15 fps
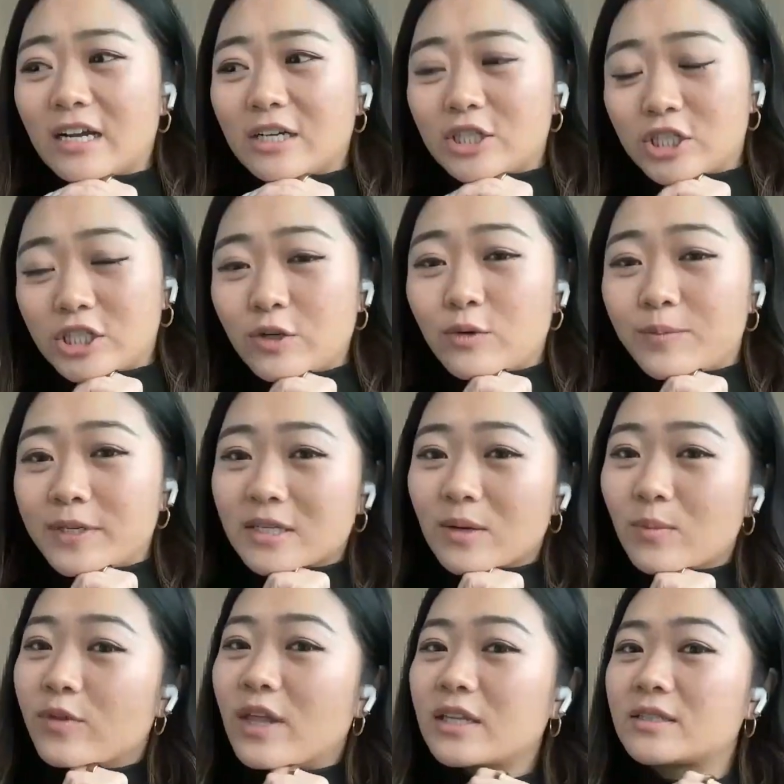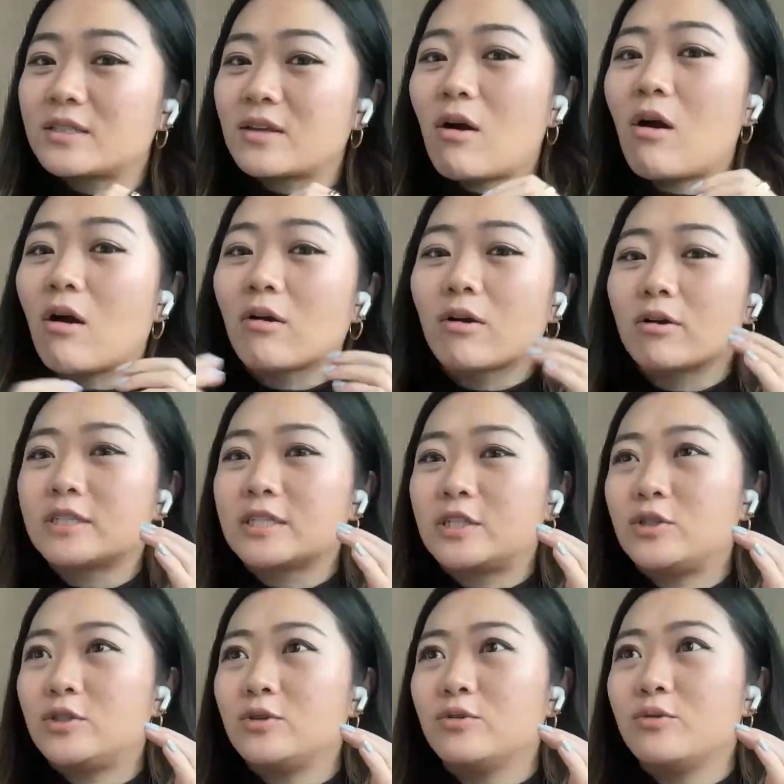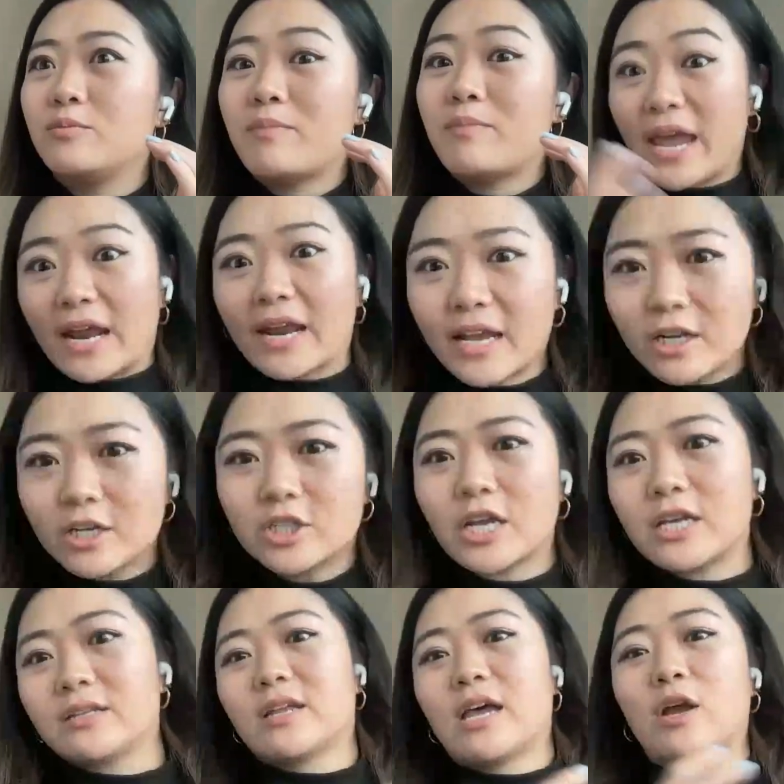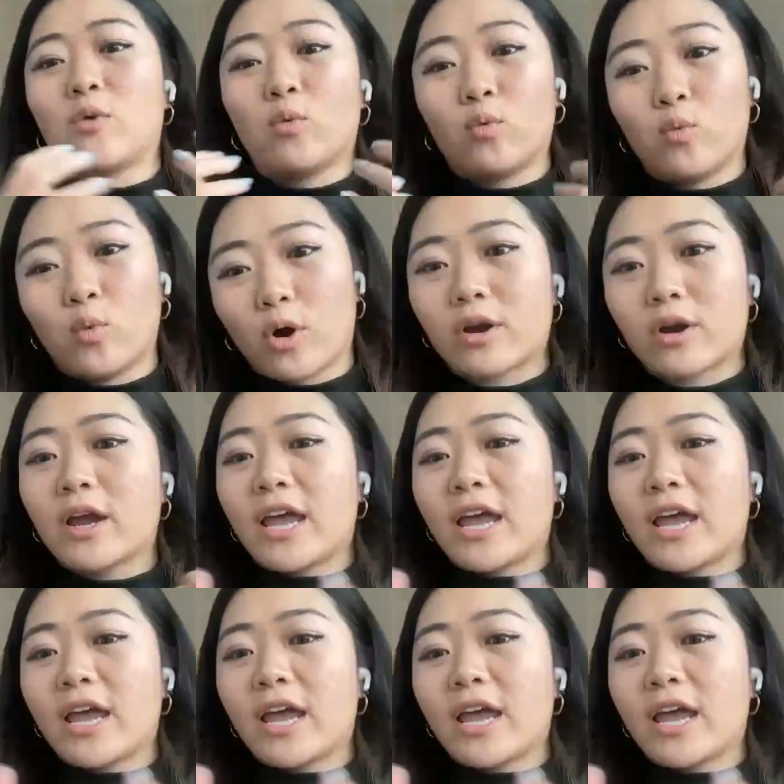she would be someone that's harder to manage and like work